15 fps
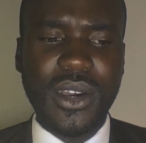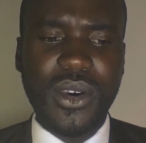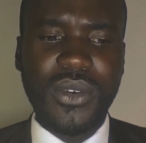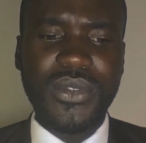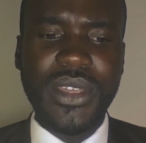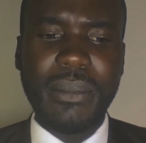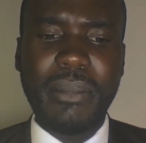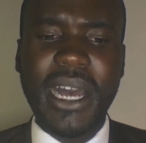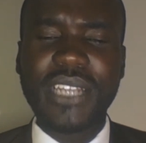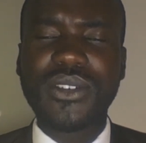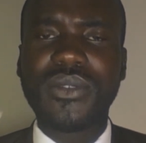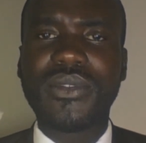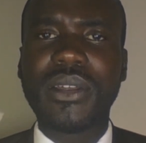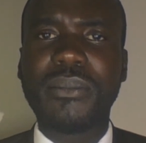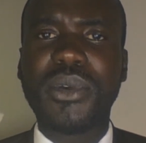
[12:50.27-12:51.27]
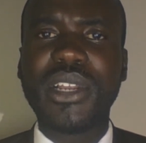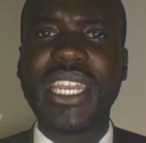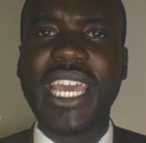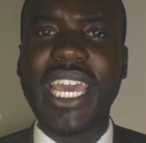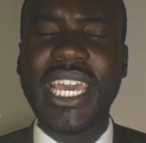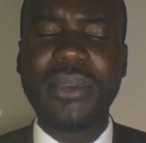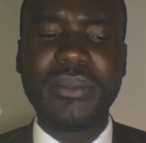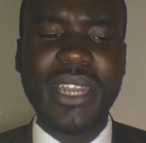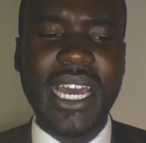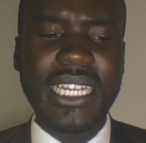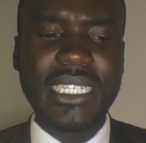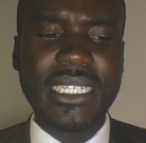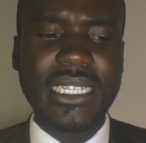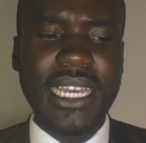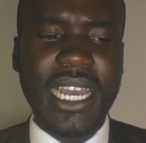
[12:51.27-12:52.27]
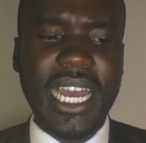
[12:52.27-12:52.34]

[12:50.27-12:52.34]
of the part of the body aimed at,